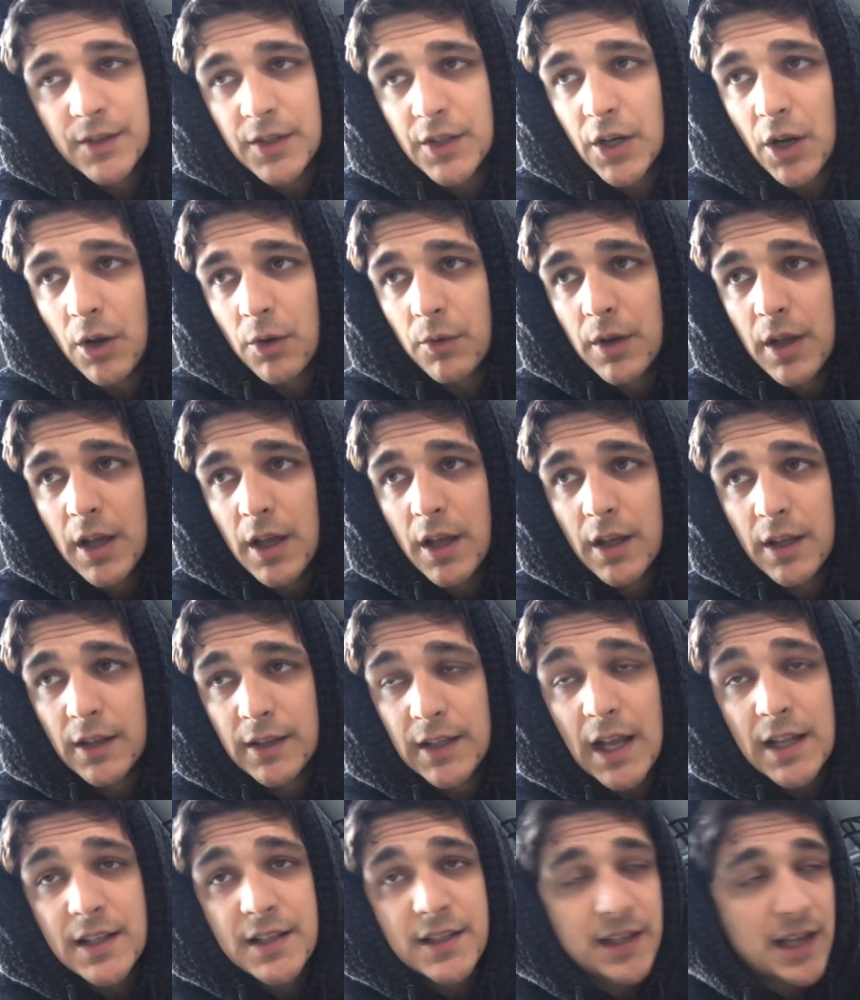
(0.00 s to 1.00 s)
You know,
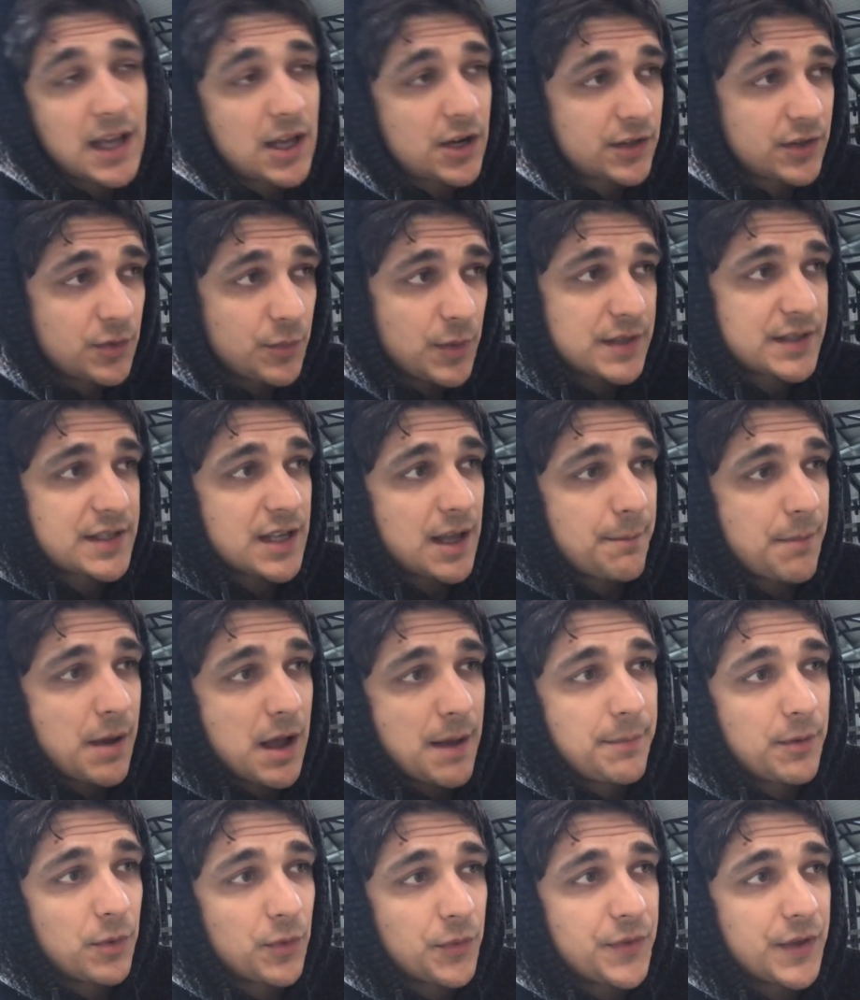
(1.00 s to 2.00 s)
that's kind of the West Side
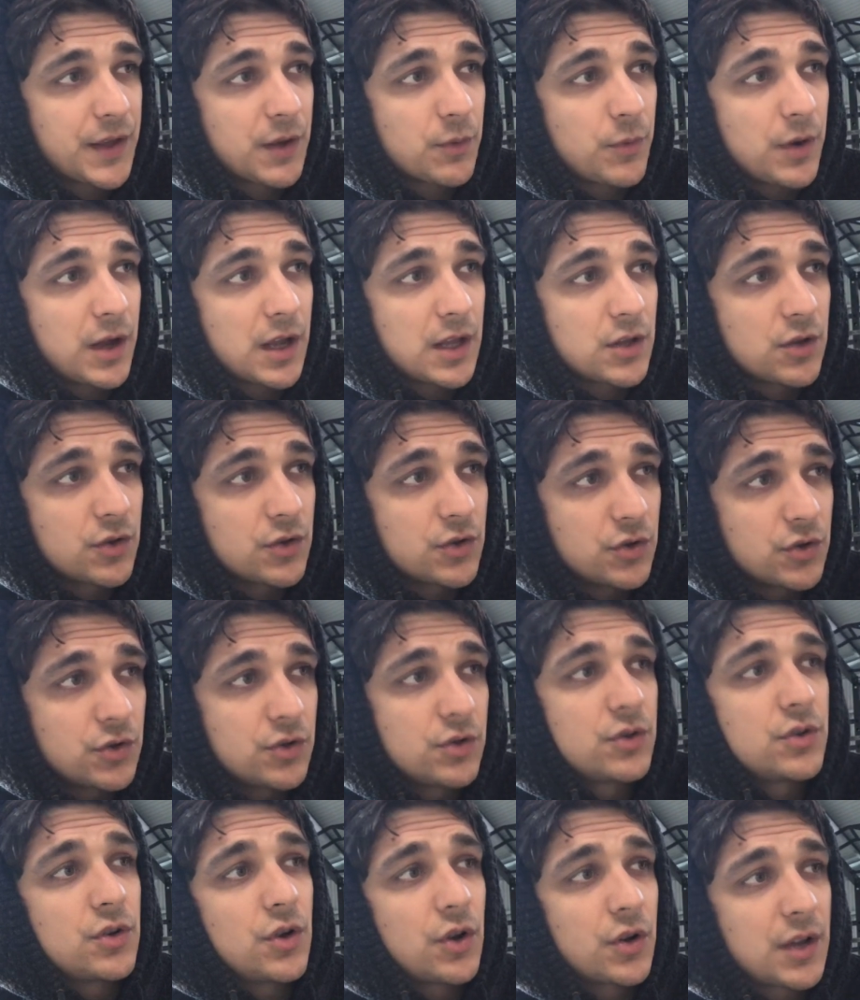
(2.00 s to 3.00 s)
Barbell thing where you,
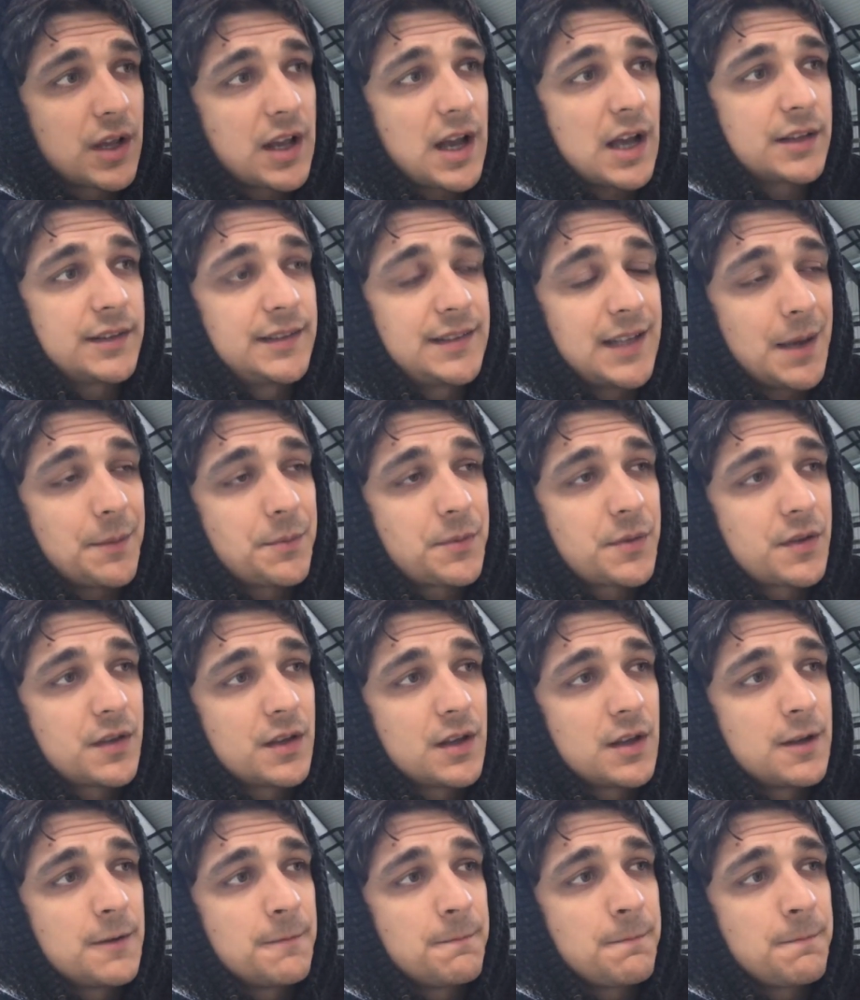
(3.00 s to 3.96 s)
you know, you cut depth